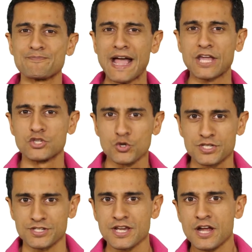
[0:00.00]
and packaged
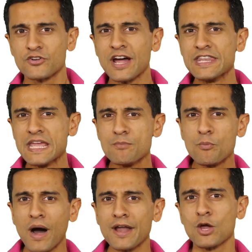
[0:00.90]
juices. Try
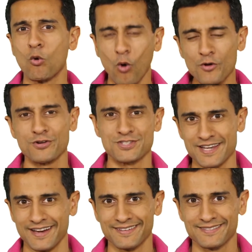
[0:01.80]
nimbupani or water
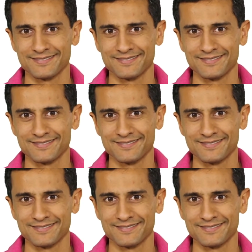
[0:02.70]
instead.